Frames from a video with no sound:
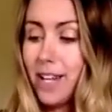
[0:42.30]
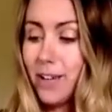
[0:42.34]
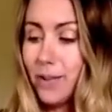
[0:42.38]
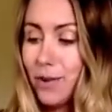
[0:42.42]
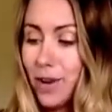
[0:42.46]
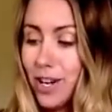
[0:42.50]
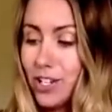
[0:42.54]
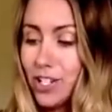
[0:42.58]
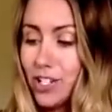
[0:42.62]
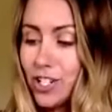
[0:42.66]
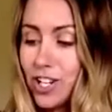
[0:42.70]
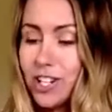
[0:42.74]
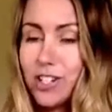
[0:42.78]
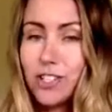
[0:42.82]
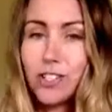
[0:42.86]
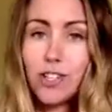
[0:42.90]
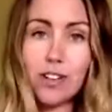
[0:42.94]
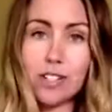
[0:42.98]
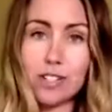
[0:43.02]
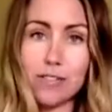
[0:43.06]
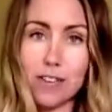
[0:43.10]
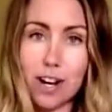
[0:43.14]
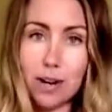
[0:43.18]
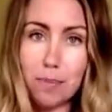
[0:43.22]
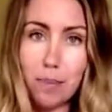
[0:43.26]
question, so
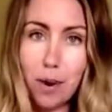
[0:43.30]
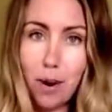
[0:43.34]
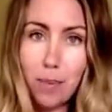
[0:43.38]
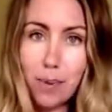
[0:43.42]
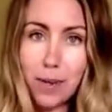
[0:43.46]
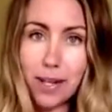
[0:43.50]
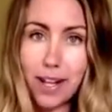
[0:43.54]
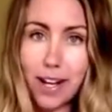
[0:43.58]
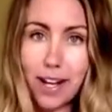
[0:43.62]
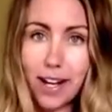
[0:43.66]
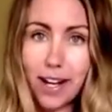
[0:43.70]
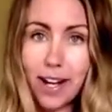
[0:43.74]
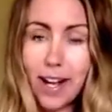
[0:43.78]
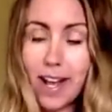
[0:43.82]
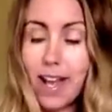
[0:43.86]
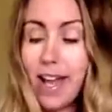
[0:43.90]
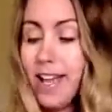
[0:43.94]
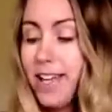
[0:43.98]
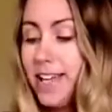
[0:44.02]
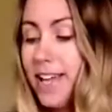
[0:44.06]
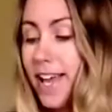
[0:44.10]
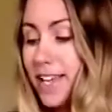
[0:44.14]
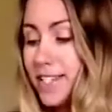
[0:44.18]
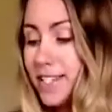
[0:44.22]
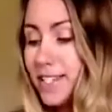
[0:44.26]
it's very popular.
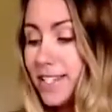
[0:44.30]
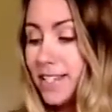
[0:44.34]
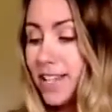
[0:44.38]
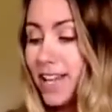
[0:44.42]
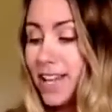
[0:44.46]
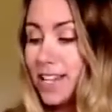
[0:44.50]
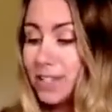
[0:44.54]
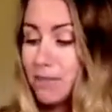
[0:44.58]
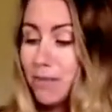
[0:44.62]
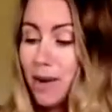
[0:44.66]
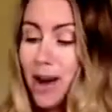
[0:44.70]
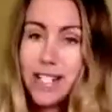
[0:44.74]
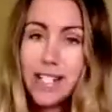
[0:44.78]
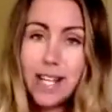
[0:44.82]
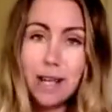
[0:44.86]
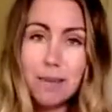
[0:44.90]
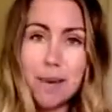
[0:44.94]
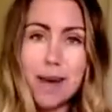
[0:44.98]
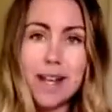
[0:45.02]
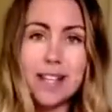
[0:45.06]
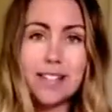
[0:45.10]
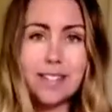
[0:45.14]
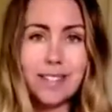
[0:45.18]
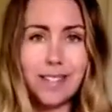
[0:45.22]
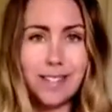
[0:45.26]
Yes, Celeste, my tip
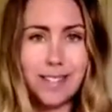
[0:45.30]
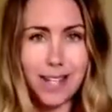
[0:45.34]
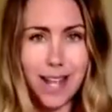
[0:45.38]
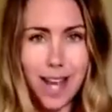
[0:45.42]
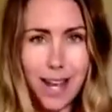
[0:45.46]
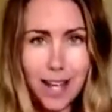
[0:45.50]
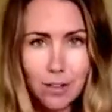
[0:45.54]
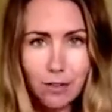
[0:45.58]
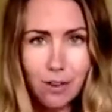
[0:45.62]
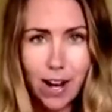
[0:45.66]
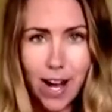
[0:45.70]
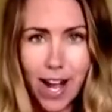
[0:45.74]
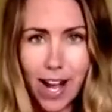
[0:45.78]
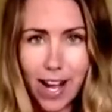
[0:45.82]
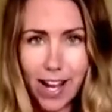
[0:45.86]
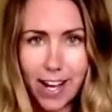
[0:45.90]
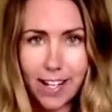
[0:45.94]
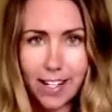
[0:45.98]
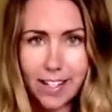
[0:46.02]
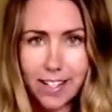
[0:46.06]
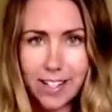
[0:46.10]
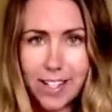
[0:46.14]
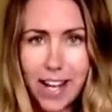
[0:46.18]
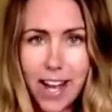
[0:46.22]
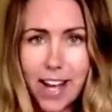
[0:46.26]
is
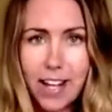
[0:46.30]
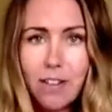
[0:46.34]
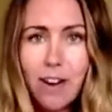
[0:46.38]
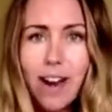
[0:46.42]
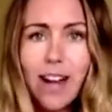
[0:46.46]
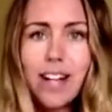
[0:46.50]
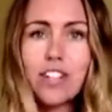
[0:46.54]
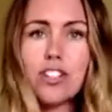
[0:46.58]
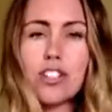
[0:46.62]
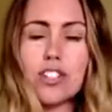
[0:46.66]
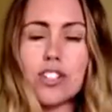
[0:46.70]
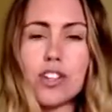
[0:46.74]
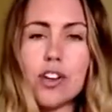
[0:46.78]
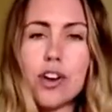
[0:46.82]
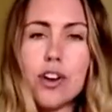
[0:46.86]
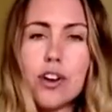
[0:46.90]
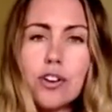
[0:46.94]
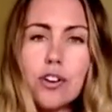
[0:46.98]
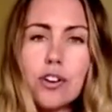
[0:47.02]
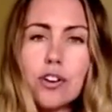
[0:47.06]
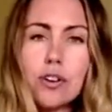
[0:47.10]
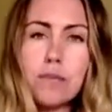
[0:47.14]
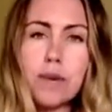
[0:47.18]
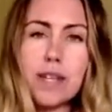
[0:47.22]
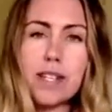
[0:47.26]
Datorade. Datorade is so
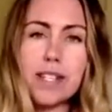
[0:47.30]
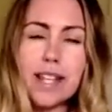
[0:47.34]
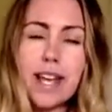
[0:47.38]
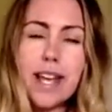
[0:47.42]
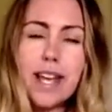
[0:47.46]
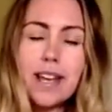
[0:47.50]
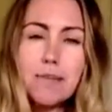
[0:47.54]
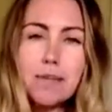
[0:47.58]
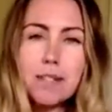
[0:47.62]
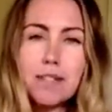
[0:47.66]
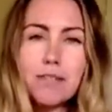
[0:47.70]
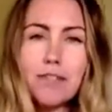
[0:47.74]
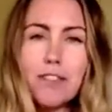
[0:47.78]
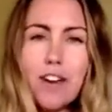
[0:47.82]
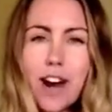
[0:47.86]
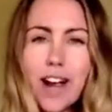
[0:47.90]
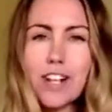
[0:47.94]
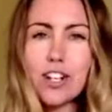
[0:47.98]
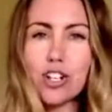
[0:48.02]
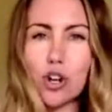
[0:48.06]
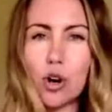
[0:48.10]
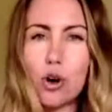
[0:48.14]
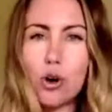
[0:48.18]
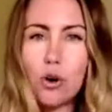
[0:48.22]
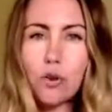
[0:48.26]
good because it keeps
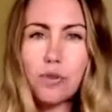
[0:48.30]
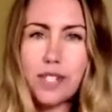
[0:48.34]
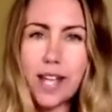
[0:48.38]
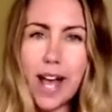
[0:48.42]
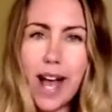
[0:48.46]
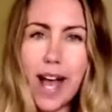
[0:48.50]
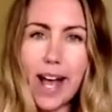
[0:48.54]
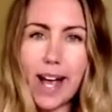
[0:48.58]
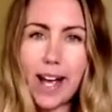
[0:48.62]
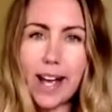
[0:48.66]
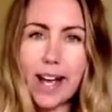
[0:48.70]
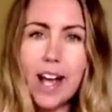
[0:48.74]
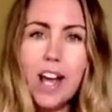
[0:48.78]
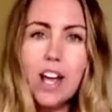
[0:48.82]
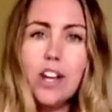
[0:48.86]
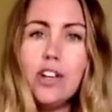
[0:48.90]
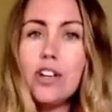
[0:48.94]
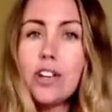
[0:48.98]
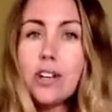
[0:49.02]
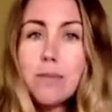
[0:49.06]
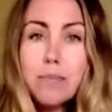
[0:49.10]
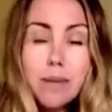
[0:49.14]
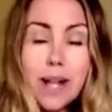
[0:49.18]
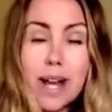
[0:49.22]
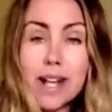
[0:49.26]
fresh all day.
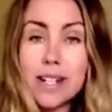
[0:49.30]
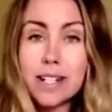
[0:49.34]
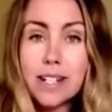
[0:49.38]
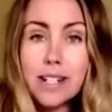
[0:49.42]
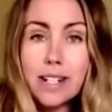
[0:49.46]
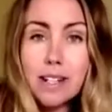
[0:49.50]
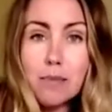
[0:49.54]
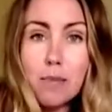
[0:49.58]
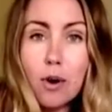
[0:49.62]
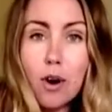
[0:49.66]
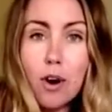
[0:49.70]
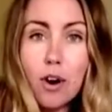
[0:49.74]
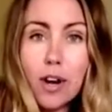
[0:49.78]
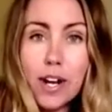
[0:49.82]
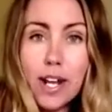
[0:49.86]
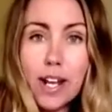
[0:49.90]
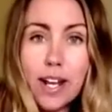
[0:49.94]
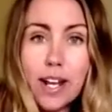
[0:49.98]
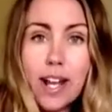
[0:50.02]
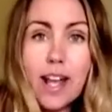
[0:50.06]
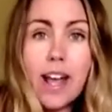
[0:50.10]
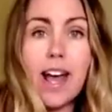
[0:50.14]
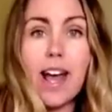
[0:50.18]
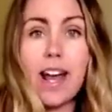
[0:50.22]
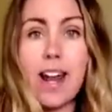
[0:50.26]
You can blend it in the
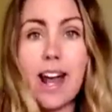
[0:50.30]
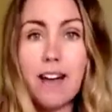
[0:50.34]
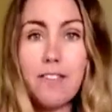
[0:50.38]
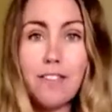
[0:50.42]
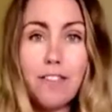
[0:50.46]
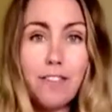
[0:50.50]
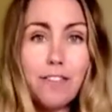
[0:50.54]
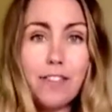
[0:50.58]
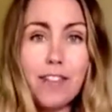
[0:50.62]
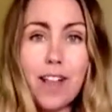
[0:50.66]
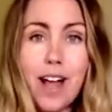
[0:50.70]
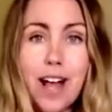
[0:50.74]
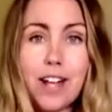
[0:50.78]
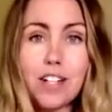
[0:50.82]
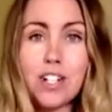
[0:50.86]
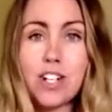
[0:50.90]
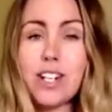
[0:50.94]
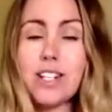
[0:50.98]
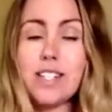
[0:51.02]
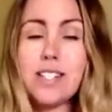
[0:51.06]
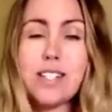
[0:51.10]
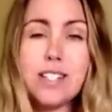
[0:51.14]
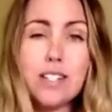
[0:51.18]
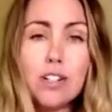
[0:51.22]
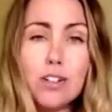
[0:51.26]
morning and have it for lunch and
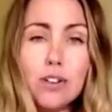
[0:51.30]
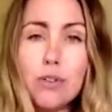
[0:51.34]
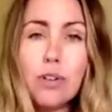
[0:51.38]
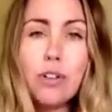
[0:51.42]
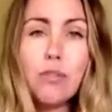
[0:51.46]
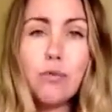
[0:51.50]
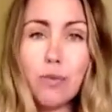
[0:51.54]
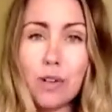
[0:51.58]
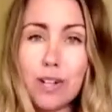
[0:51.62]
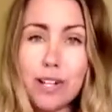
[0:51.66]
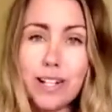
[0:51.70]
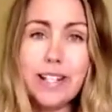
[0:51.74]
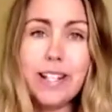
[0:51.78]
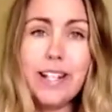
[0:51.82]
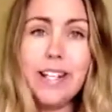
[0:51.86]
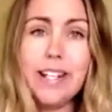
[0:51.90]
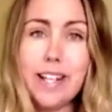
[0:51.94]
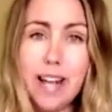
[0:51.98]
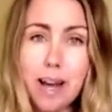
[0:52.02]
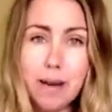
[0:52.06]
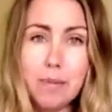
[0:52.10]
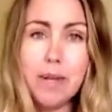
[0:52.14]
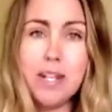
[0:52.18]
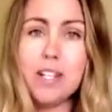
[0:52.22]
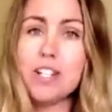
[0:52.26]
it's still really
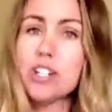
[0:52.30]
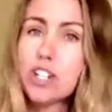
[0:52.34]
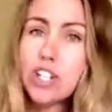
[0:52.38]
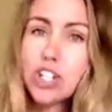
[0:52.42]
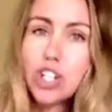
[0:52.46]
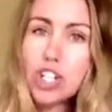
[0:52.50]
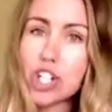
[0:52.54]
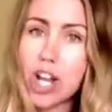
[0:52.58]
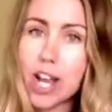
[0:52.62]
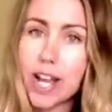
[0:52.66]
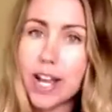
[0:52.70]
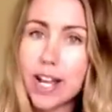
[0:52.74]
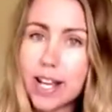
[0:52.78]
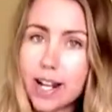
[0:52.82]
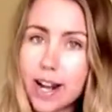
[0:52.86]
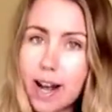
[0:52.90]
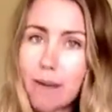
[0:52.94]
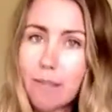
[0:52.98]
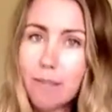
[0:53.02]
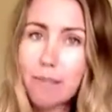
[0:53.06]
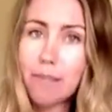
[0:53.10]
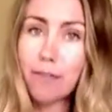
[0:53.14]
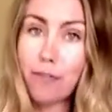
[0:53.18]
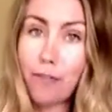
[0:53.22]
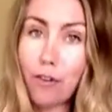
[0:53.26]
yummy. You just shake it
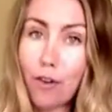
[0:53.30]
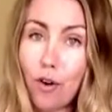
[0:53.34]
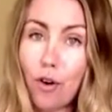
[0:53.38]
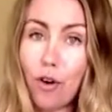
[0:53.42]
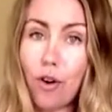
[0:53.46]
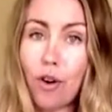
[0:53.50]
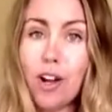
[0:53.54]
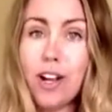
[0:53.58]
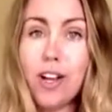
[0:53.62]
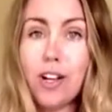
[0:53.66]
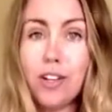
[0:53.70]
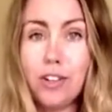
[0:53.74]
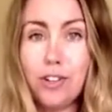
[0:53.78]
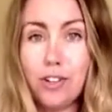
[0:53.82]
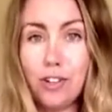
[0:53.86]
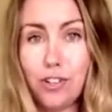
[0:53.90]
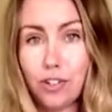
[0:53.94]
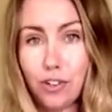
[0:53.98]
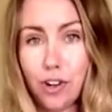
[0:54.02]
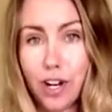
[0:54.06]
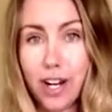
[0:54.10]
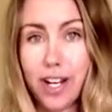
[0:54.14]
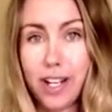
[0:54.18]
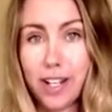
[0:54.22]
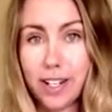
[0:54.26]
up before you
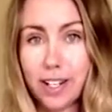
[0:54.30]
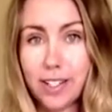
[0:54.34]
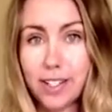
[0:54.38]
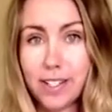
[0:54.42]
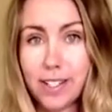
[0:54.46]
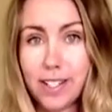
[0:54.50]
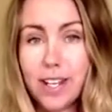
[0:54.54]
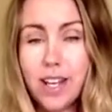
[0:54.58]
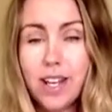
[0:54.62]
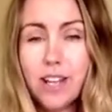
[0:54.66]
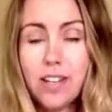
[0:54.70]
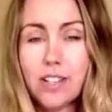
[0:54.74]
drink it.